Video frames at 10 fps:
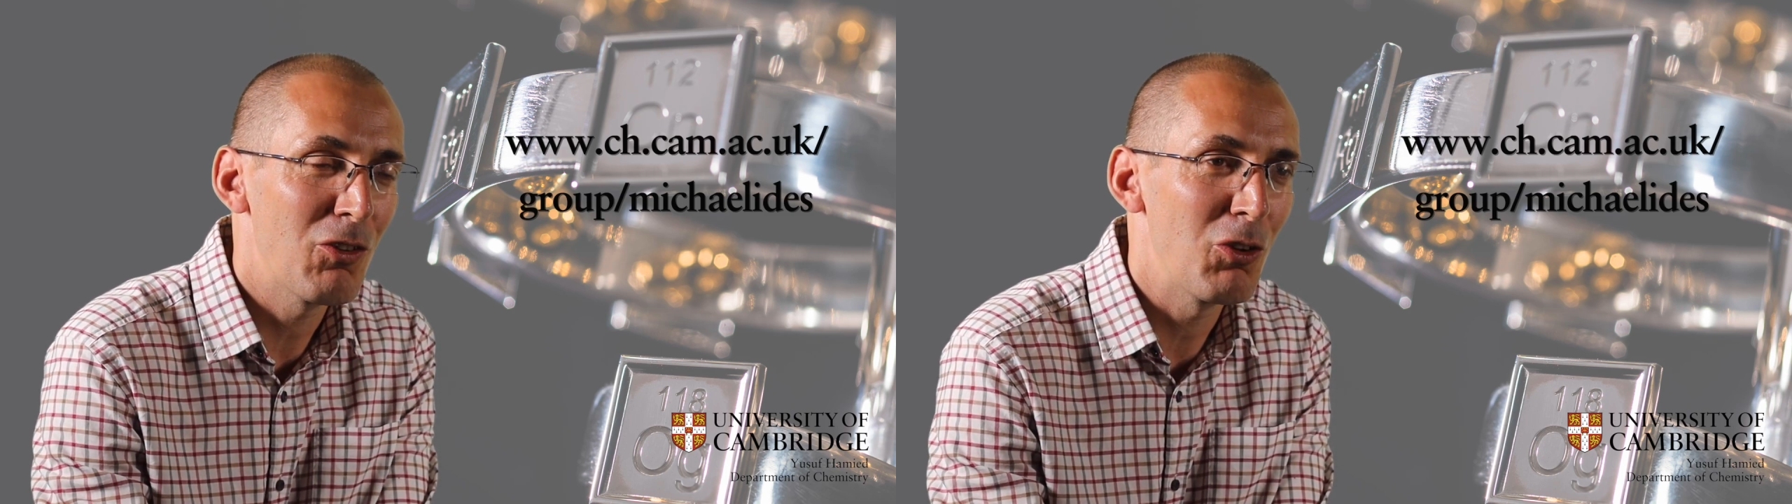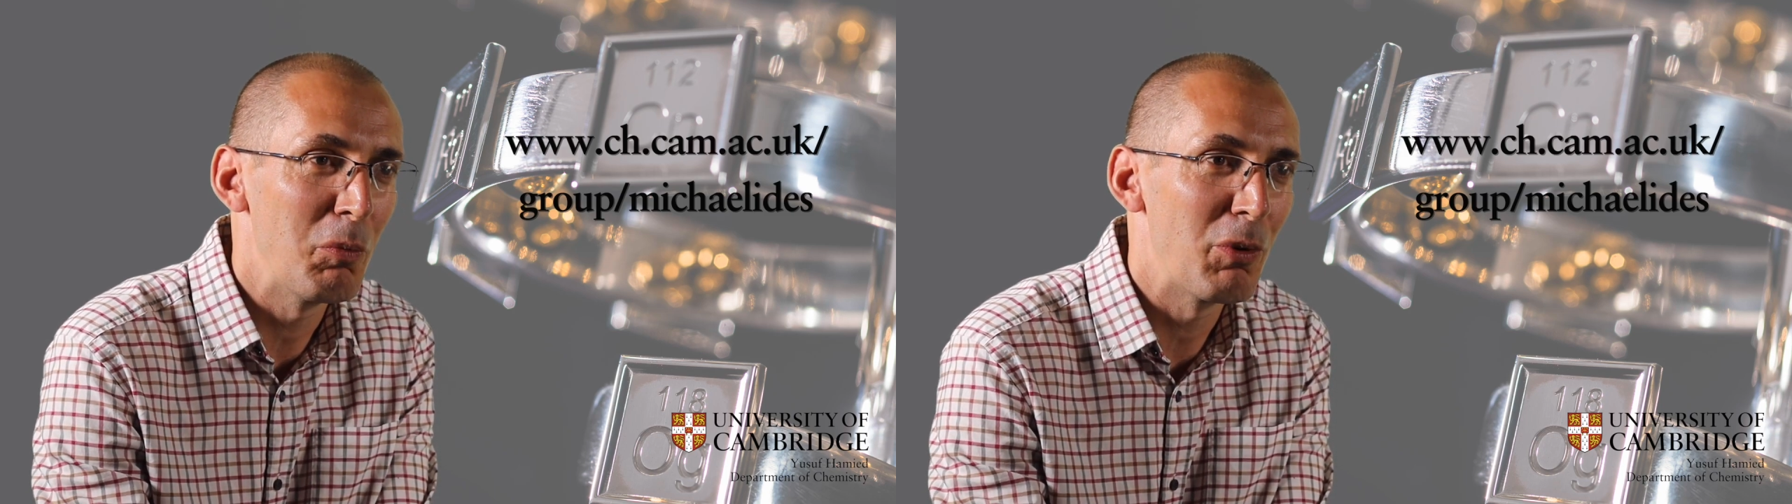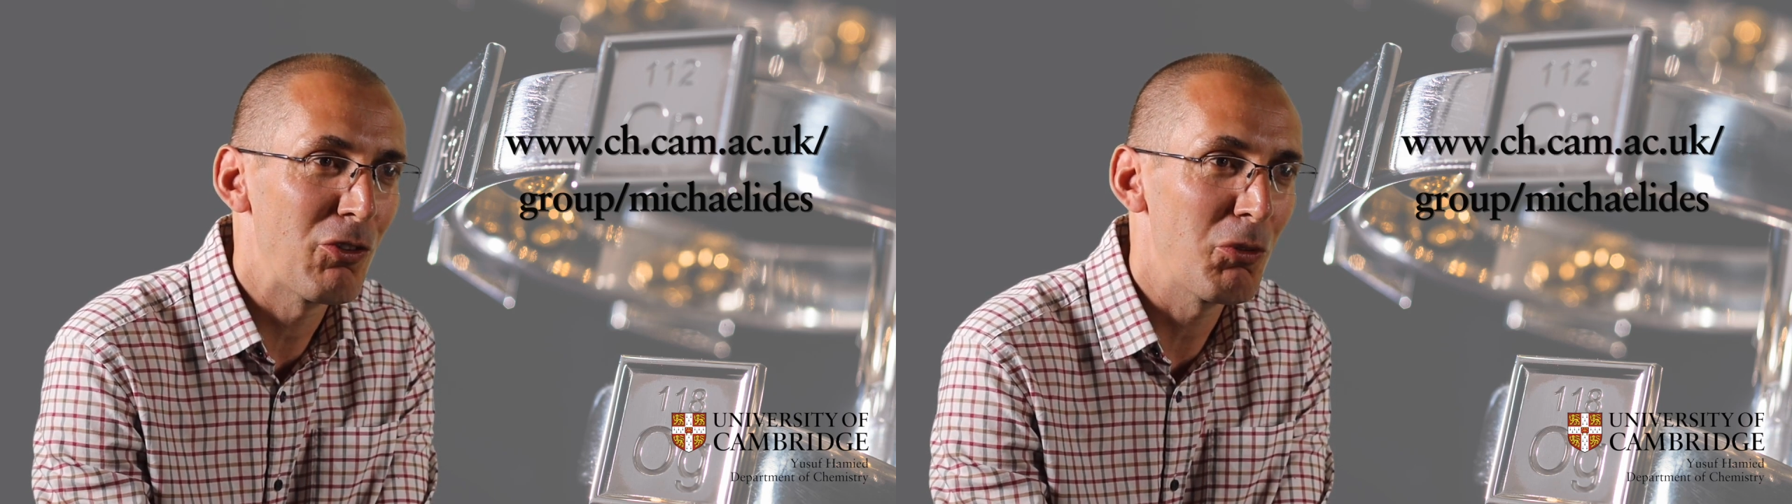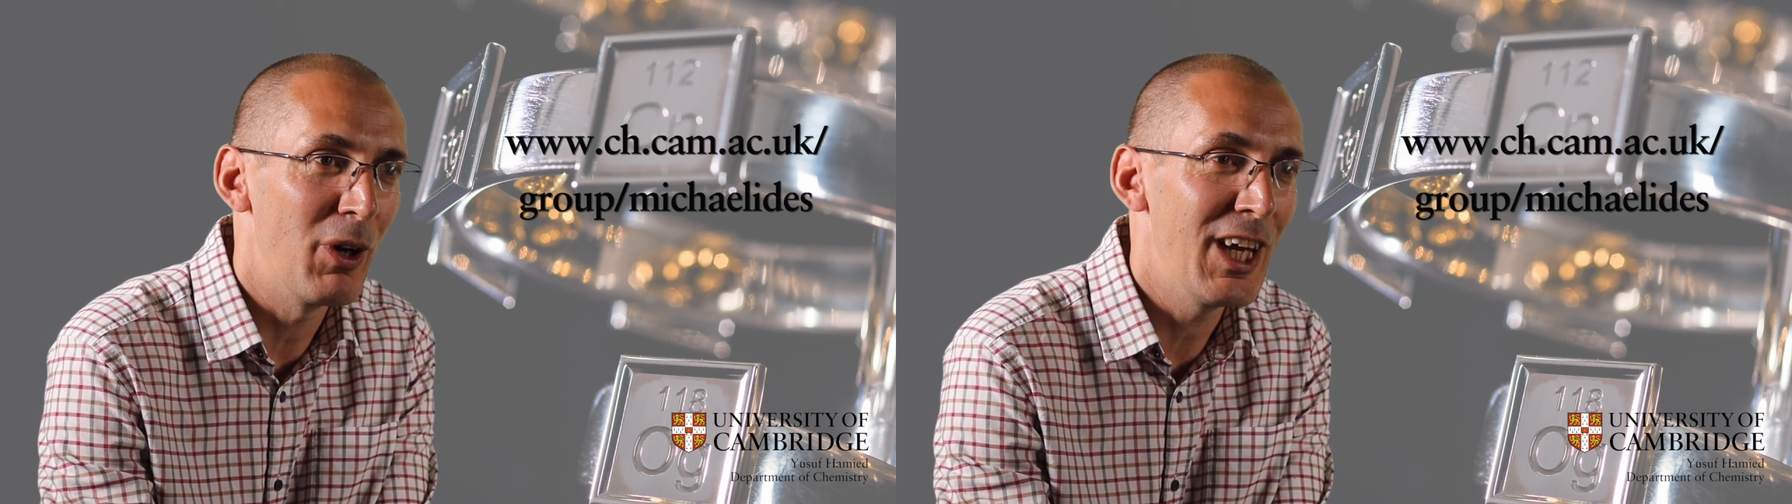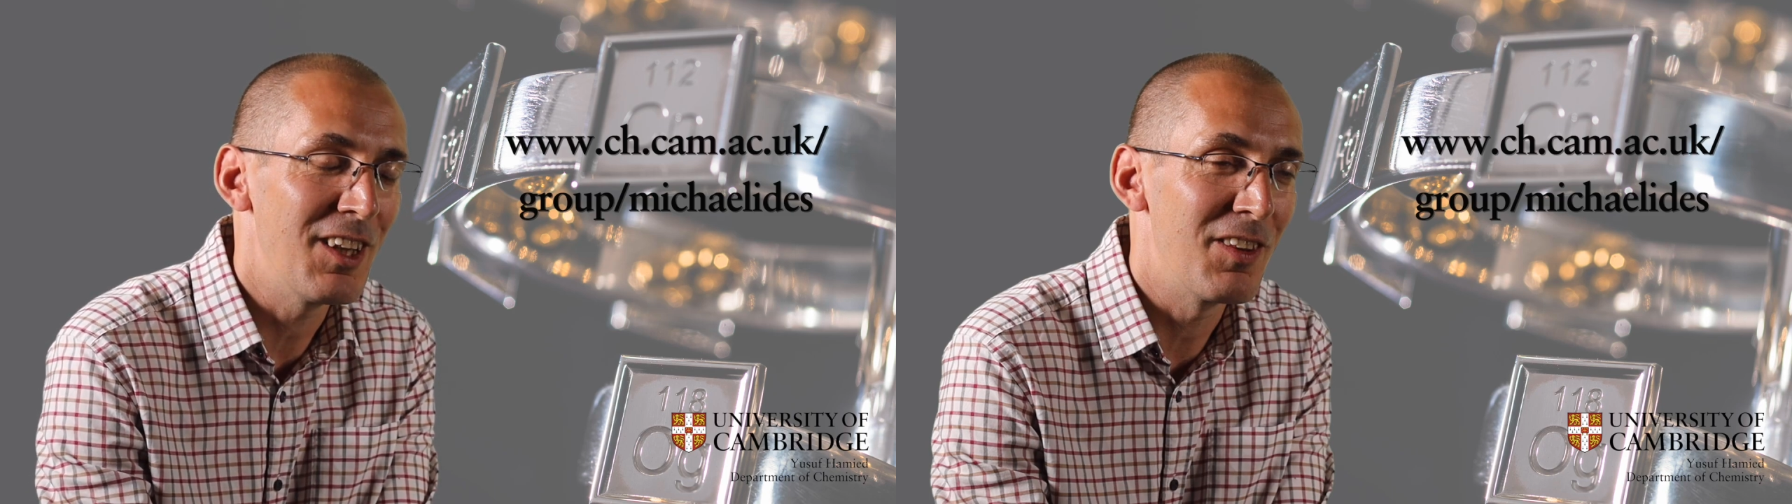to
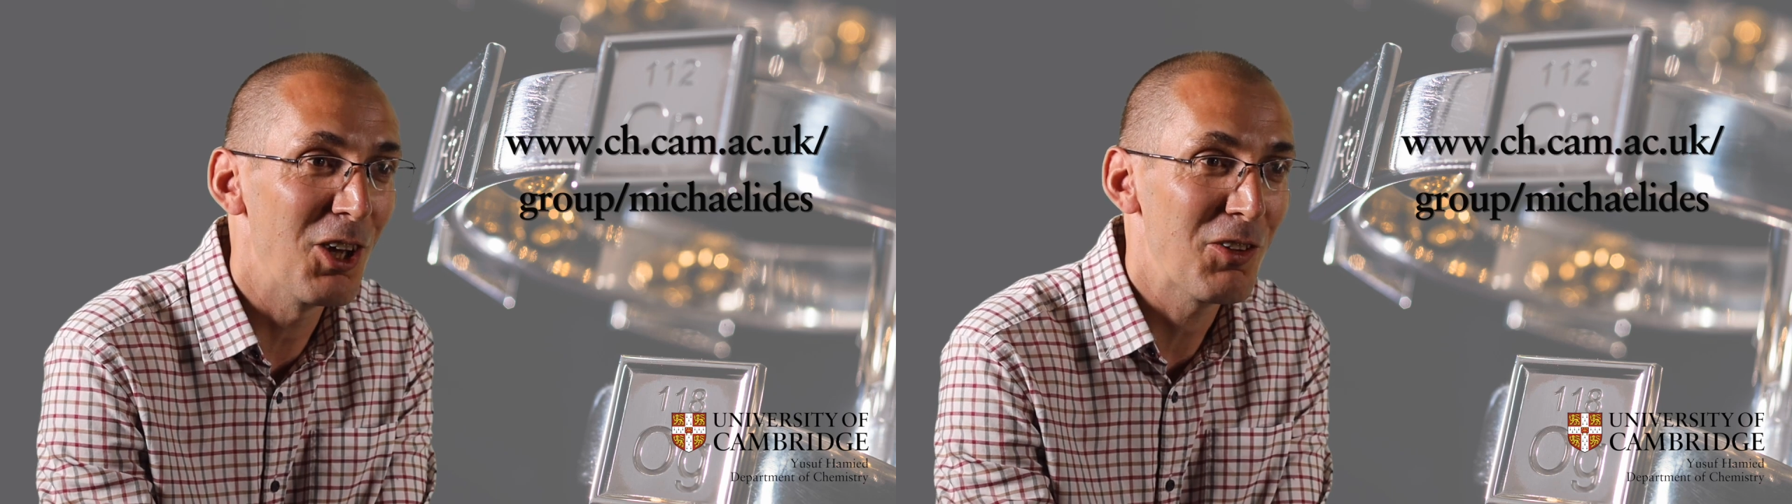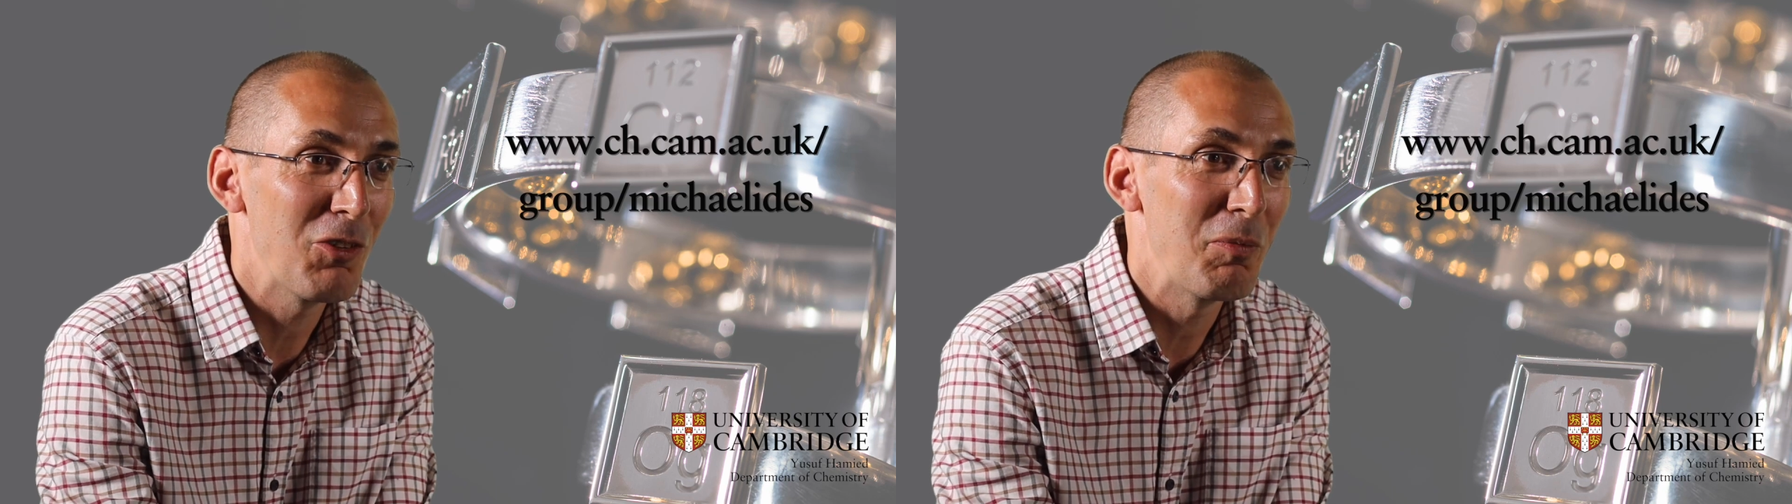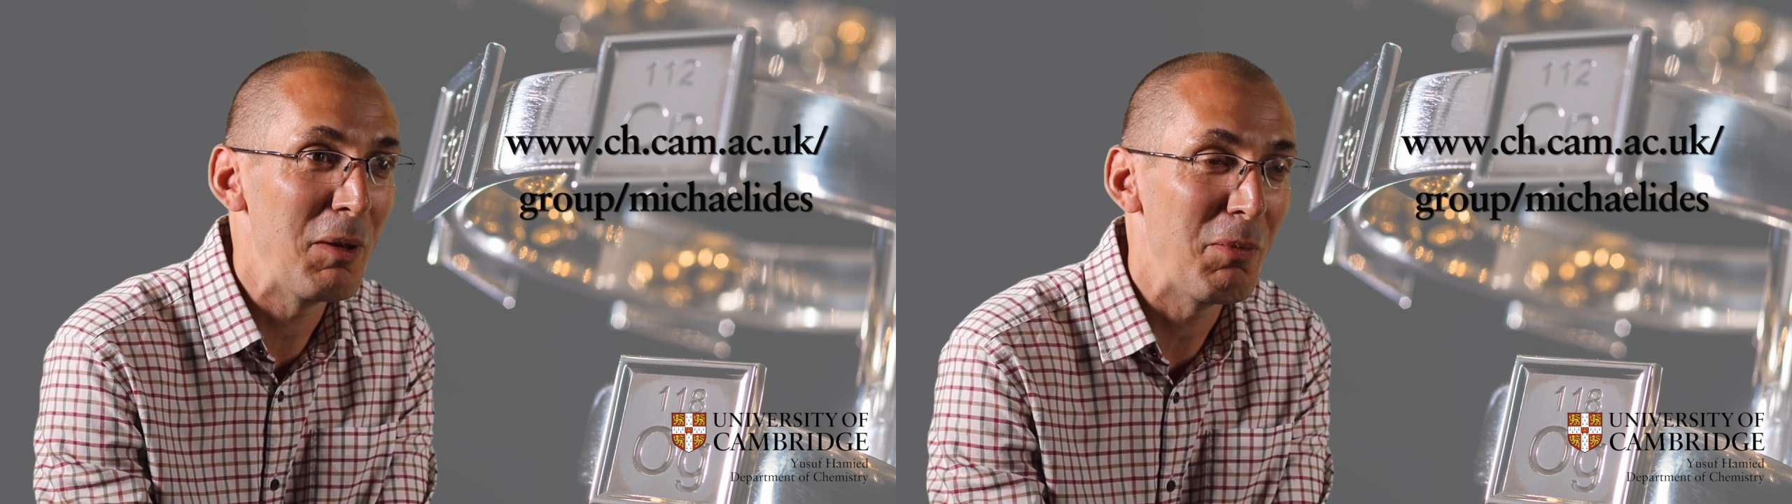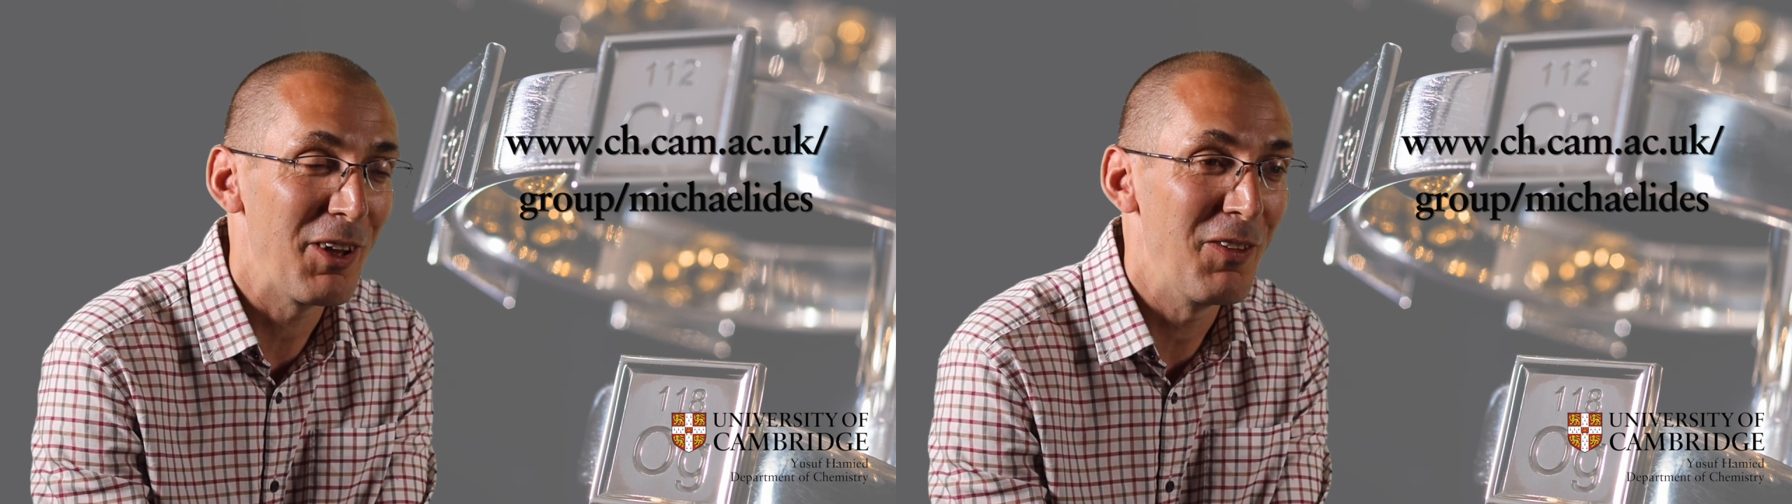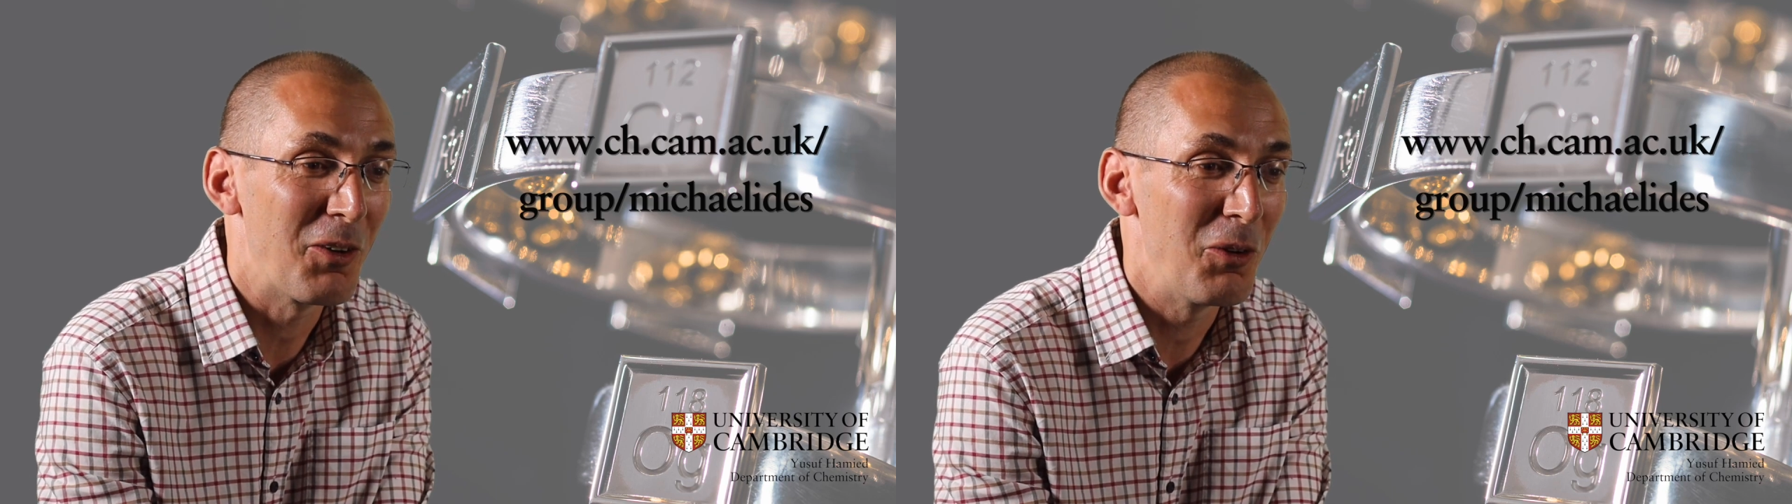persuade lots of people
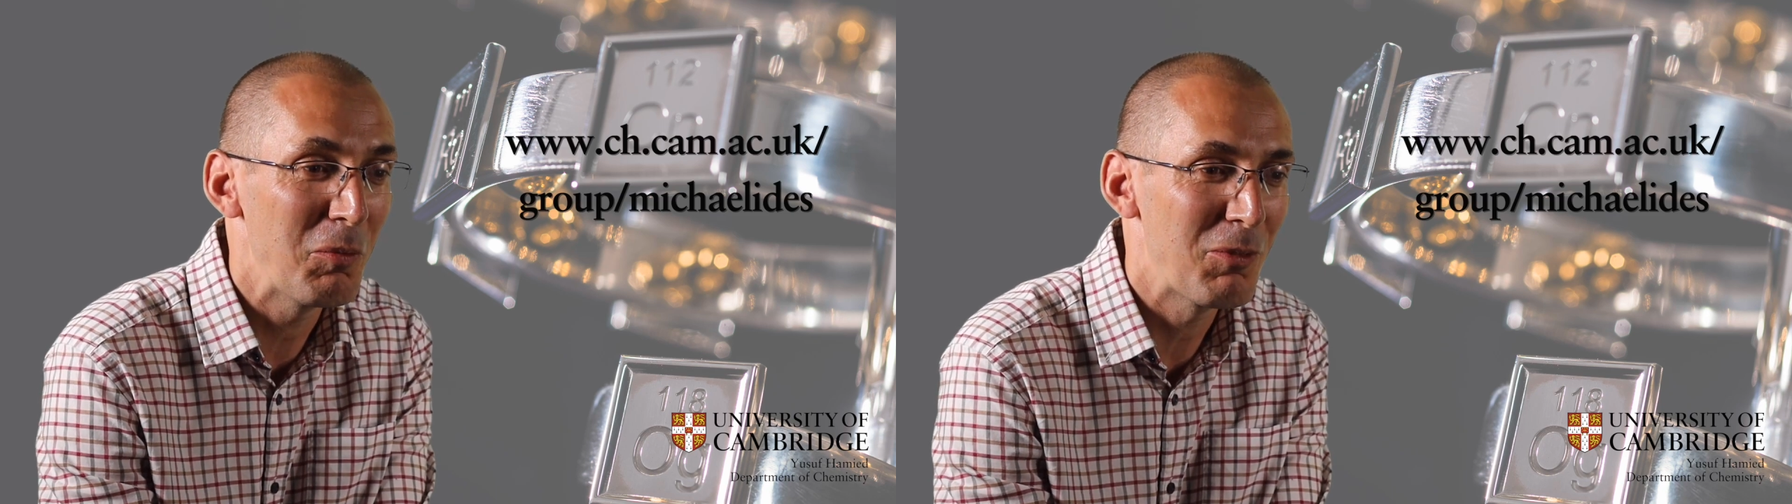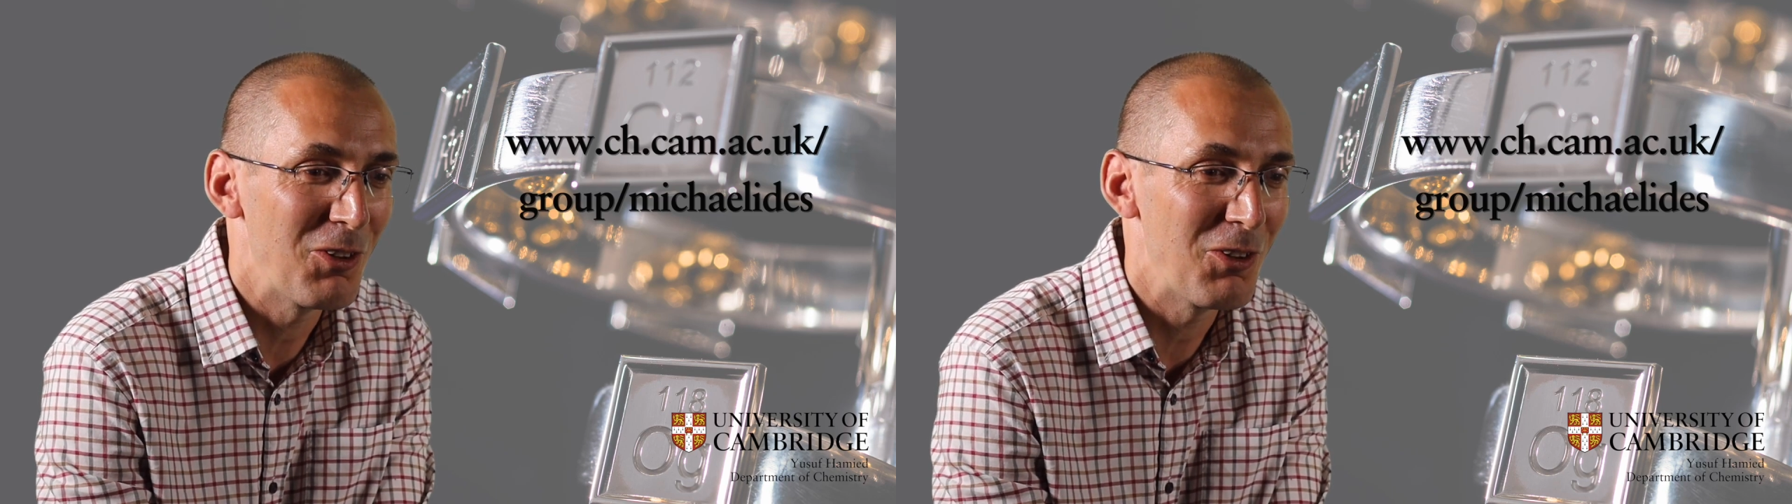in the group